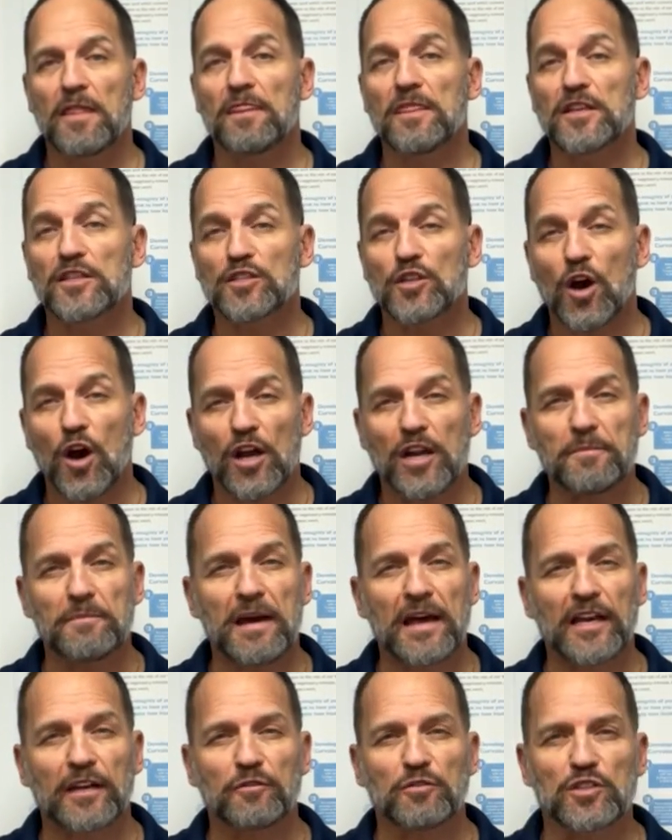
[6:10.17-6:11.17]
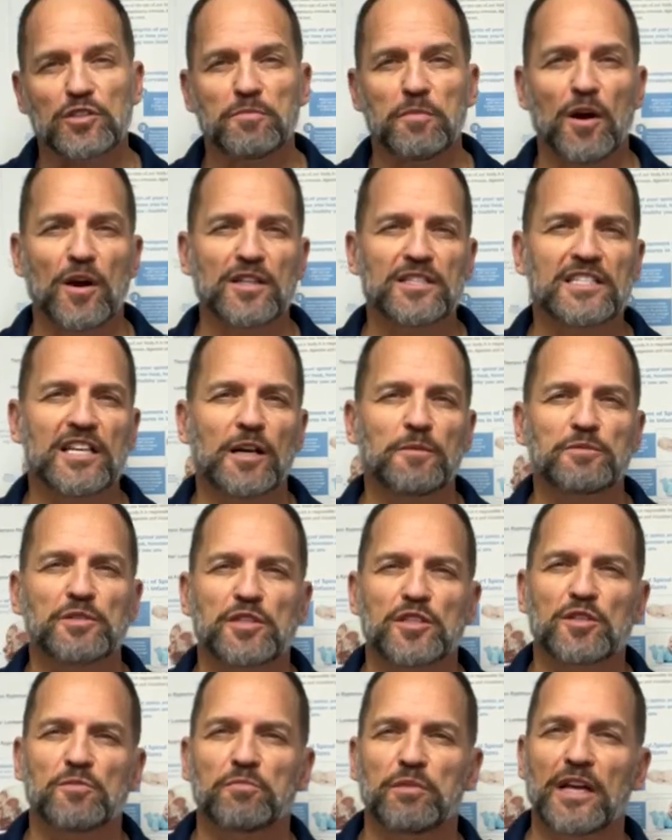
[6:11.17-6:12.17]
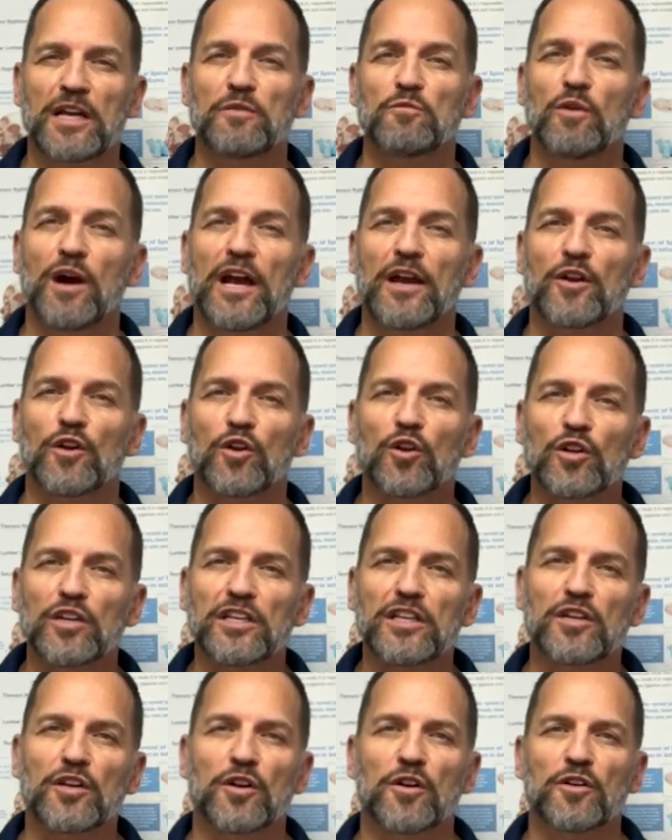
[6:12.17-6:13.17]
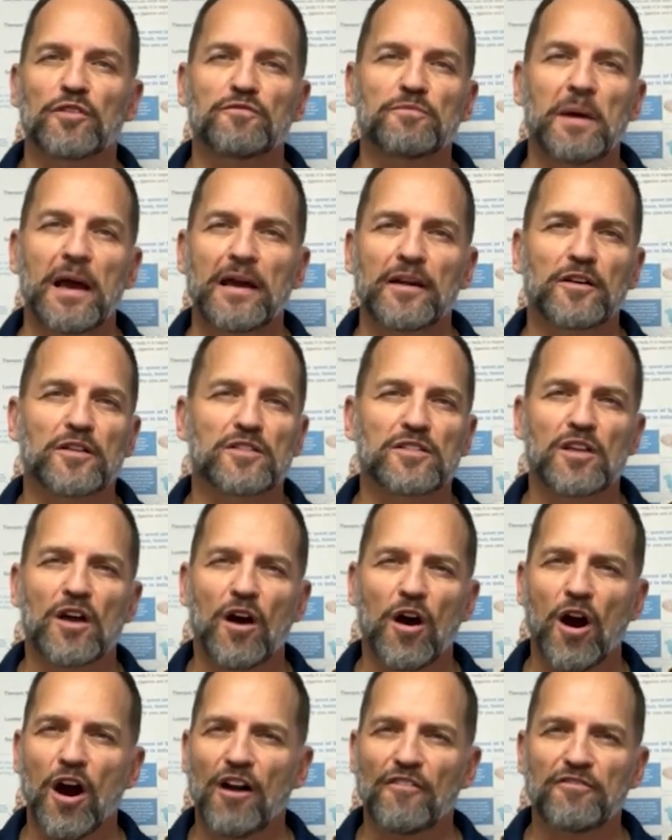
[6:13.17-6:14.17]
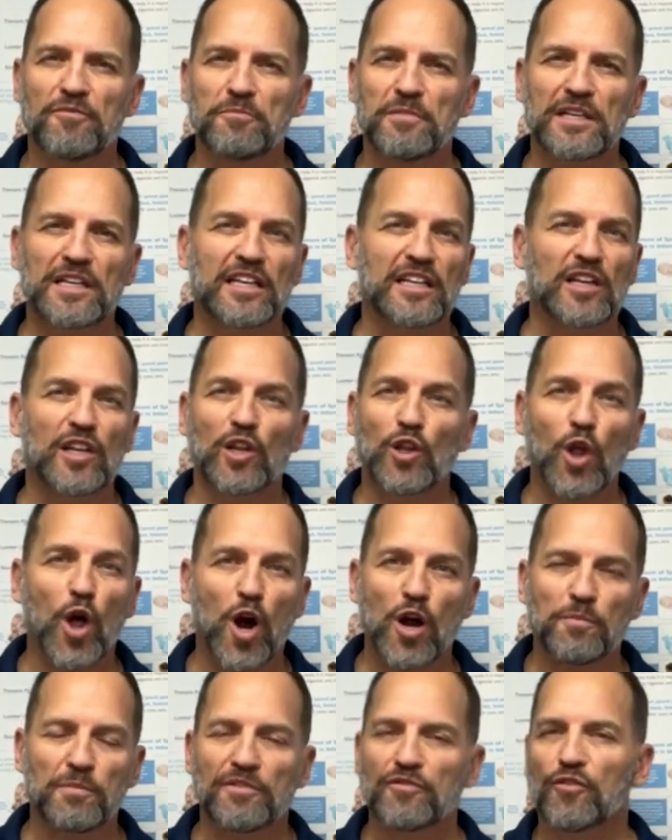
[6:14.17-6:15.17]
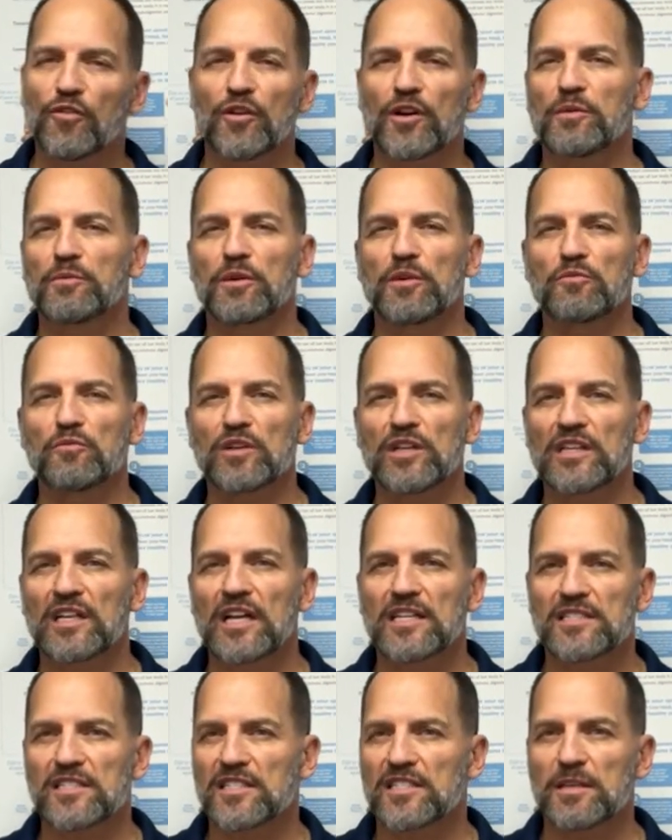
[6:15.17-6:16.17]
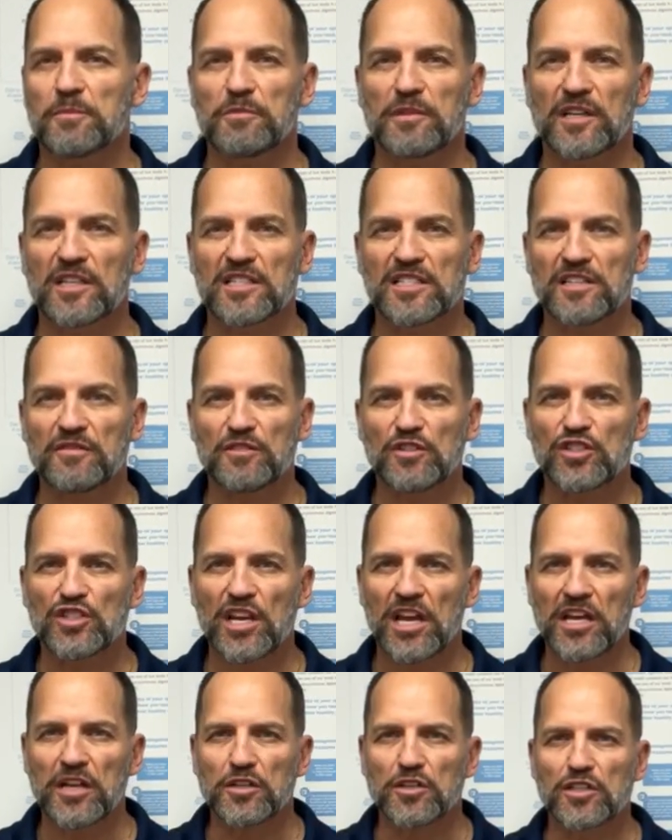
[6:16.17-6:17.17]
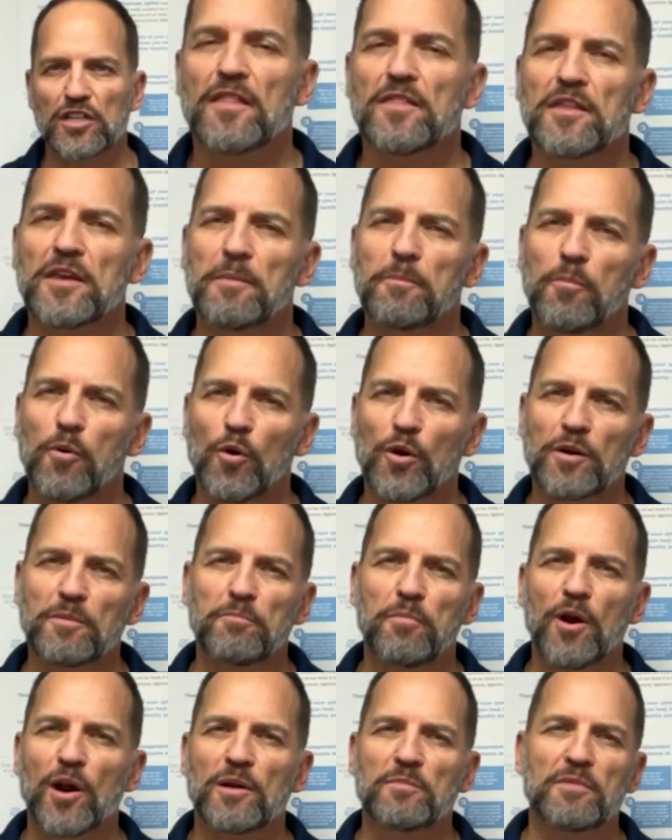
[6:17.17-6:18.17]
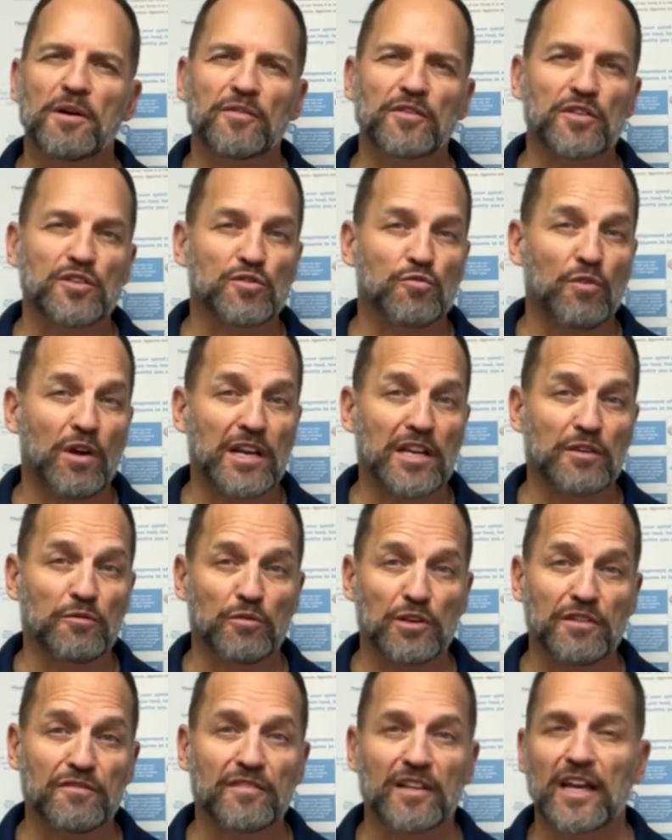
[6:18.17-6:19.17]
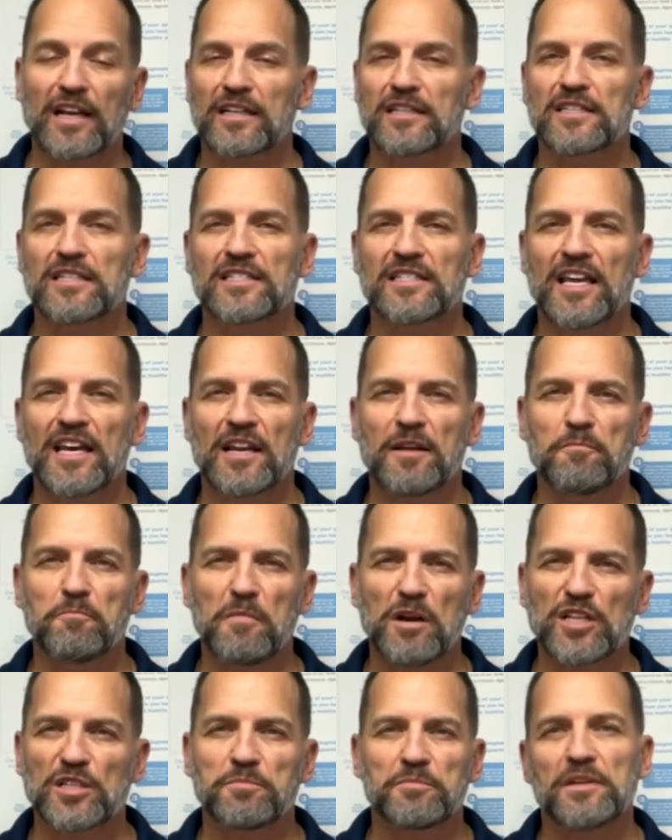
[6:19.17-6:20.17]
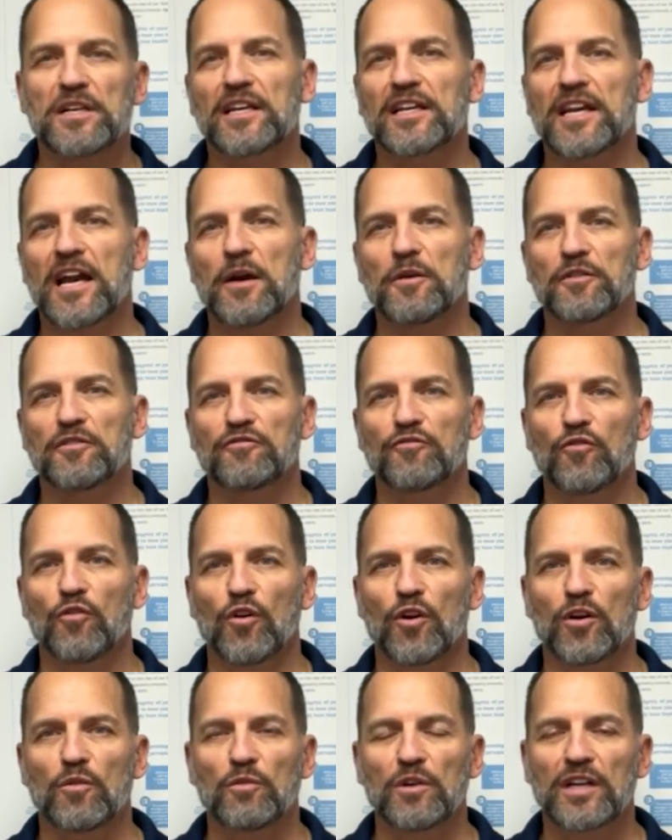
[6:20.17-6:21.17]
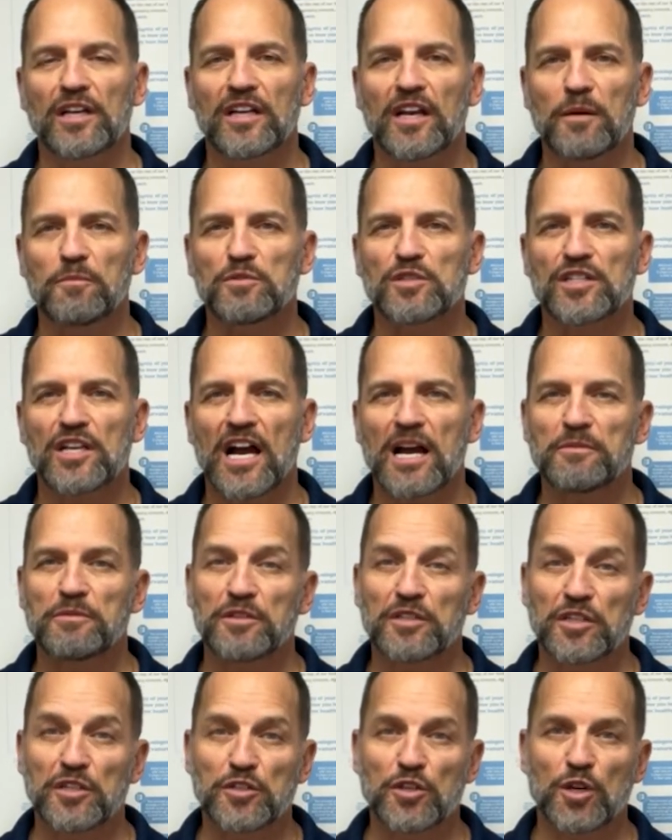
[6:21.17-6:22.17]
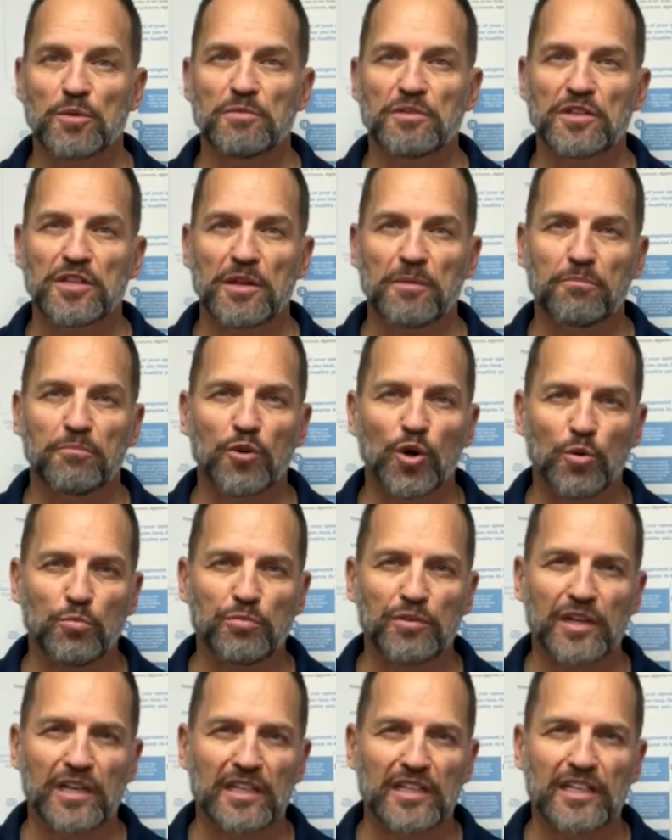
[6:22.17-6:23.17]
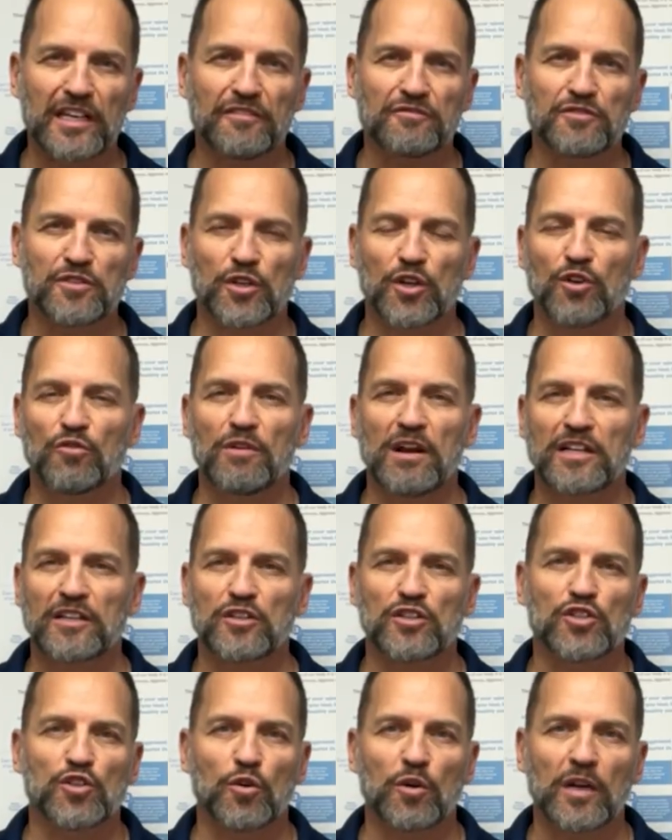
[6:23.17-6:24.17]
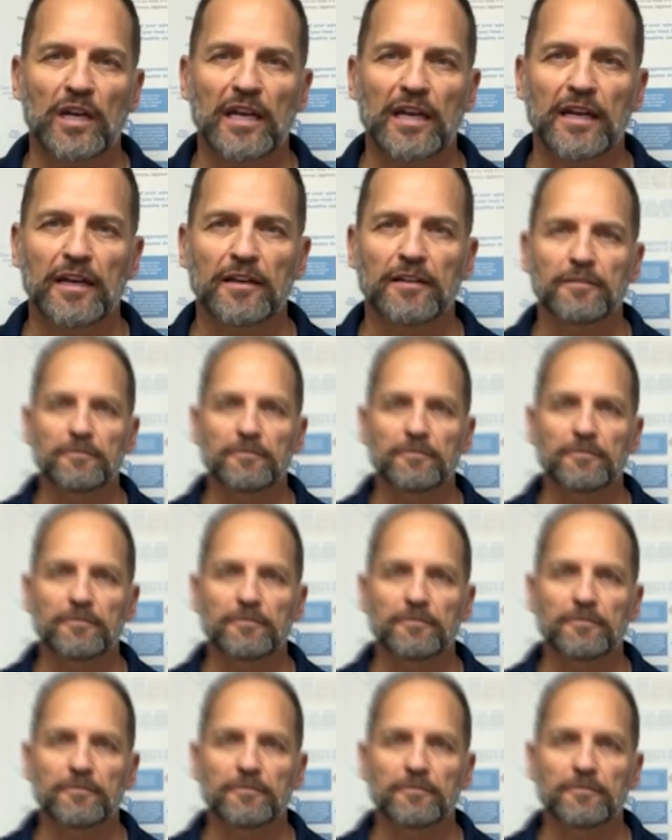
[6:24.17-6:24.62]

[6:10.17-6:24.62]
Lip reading: This automatic response helps explain why early curve patterns often begin long before anyone realizes something has even changed. The important part about this righting reflex is that it must be accounted for when it comes time to determine the appropriate lift to correct a short leg.